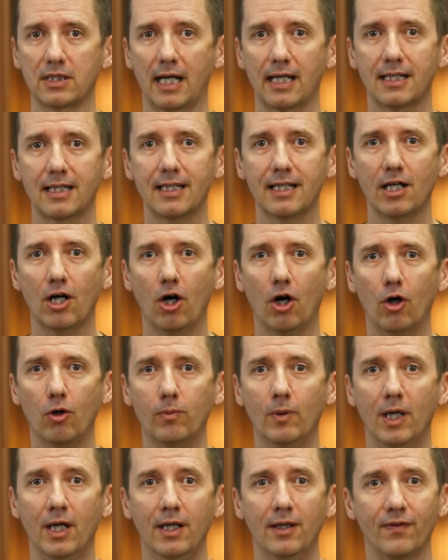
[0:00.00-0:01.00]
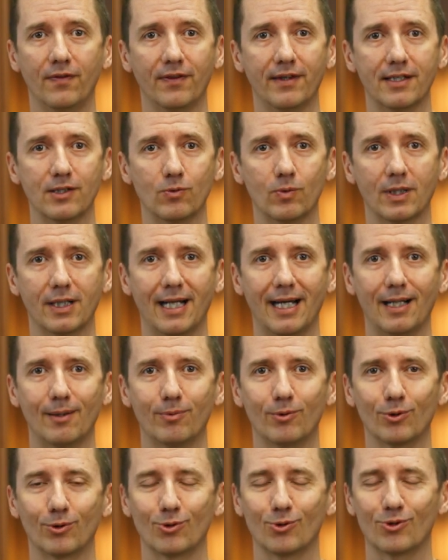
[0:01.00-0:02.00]
I really hope this will
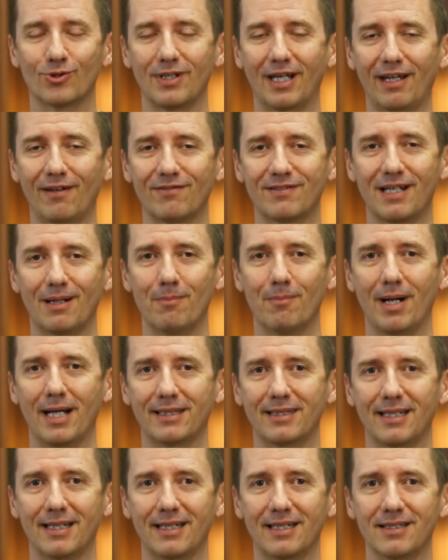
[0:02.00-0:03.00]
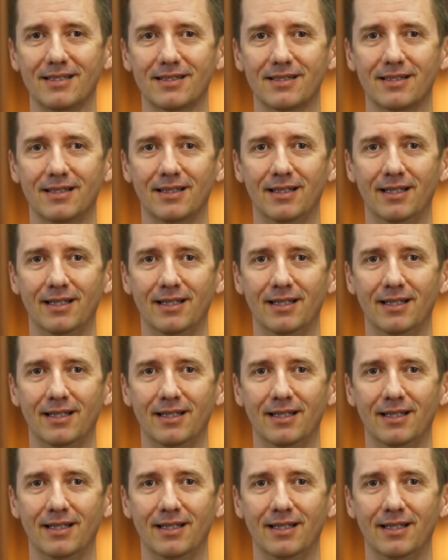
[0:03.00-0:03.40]
help you to save some batteries.